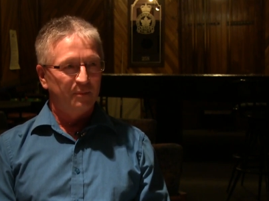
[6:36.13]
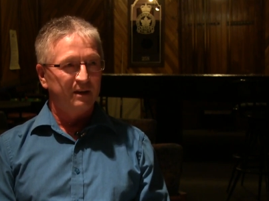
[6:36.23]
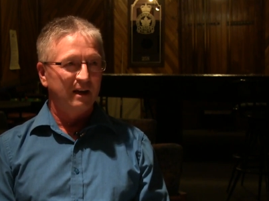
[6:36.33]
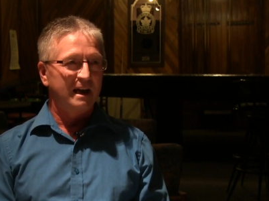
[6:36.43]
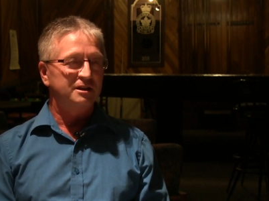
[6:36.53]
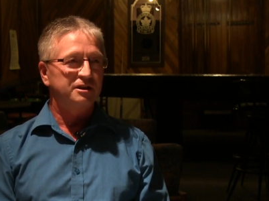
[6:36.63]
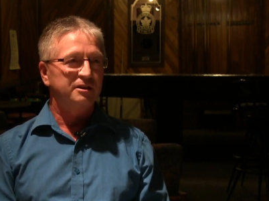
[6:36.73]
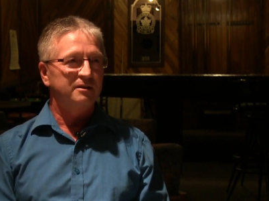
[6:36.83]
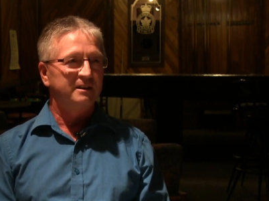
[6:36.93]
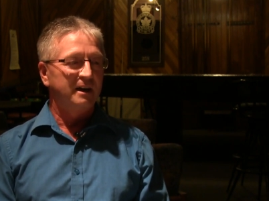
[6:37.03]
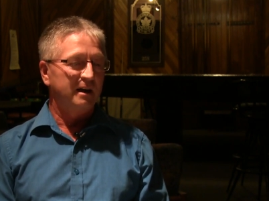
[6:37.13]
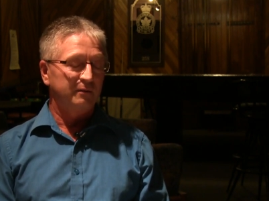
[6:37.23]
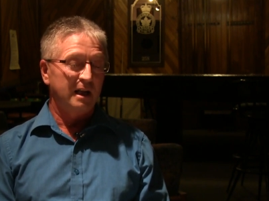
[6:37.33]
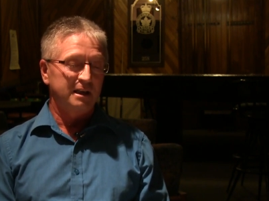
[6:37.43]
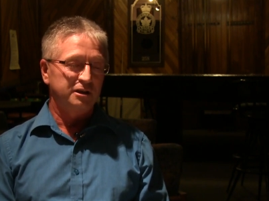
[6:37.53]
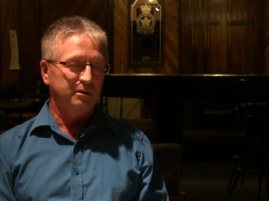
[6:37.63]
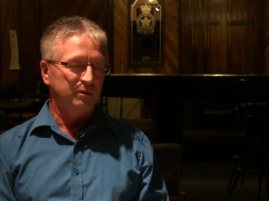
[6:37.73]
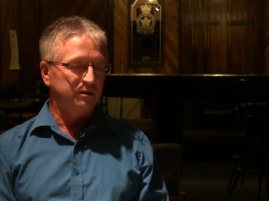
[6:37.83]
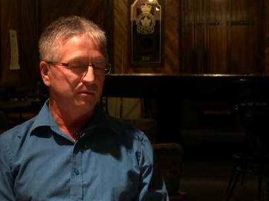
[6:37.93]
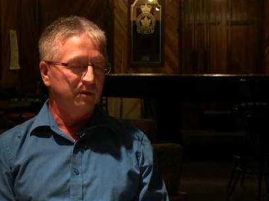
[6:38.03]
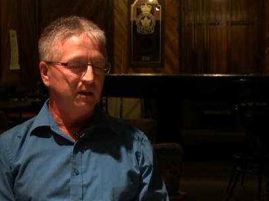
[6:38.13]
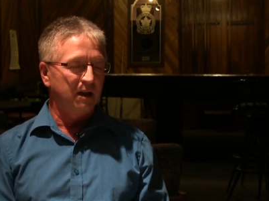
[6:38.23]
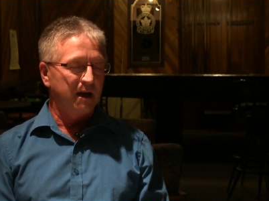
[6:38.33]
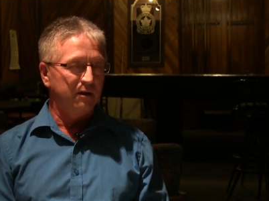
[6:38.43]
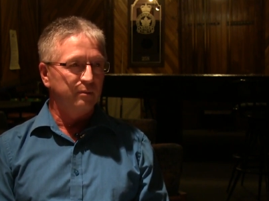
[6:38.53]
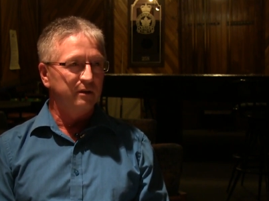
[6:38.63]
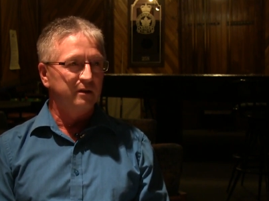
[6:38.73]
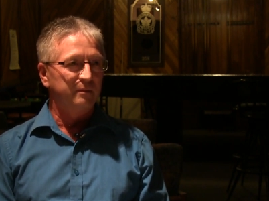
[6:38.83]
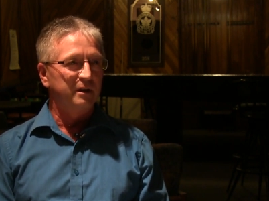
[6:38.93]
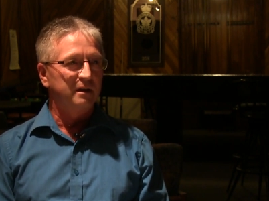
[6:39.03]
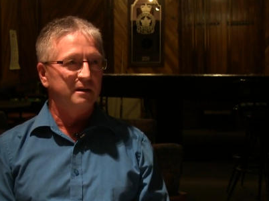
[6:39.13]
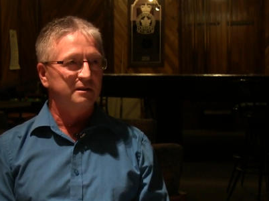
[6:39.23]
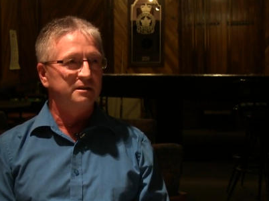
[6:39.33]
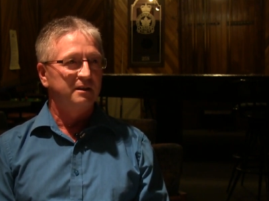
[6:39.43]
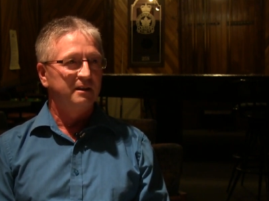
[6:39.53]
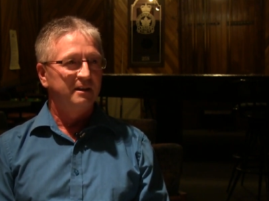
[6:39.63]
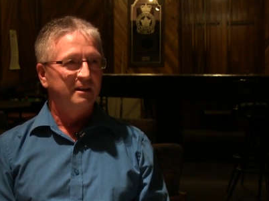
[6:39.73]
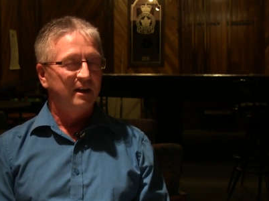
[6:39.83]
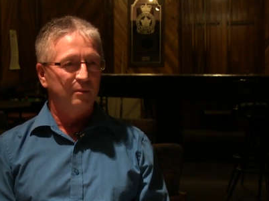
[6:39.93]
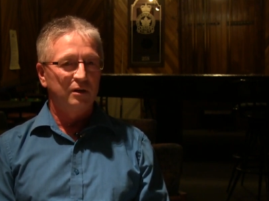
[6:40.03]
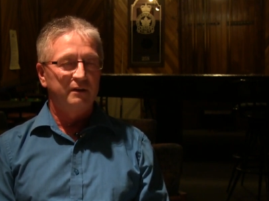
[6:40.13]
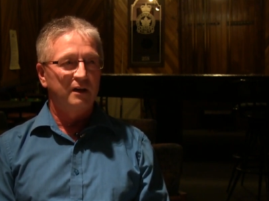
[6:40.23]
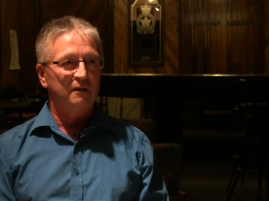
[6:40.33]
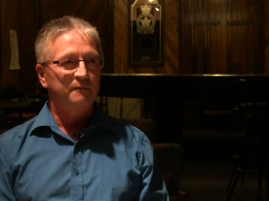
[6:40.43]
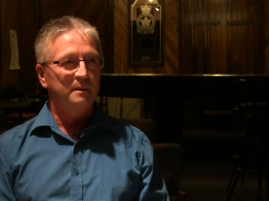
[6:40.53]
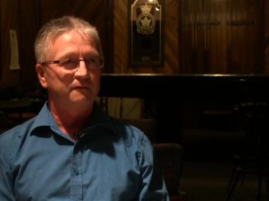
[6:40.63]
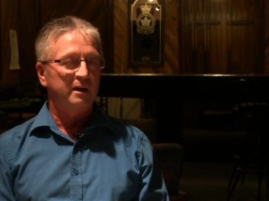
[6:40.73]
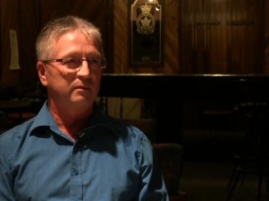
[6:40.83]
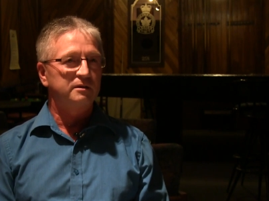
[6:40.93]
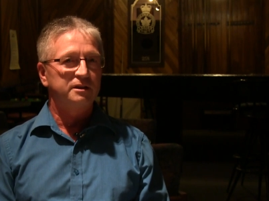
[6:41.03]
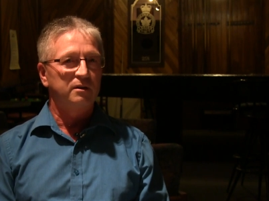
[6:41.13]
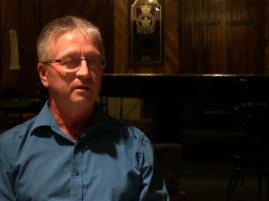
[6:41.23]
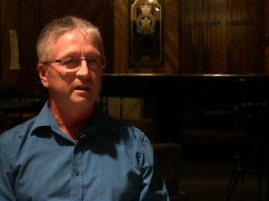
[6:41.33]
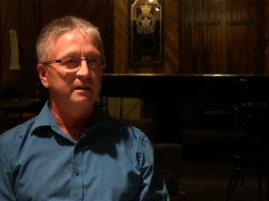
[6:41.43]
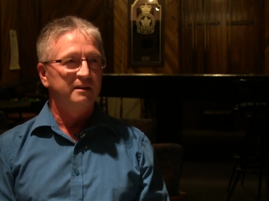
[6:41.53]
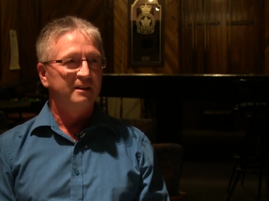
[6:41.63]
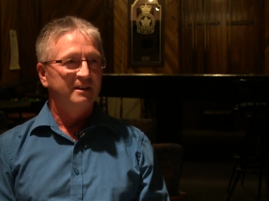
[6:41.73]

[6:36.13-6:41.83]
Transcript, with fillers: But last year, yeah, last year was a real eye-opener because I believe Albert Flat was the only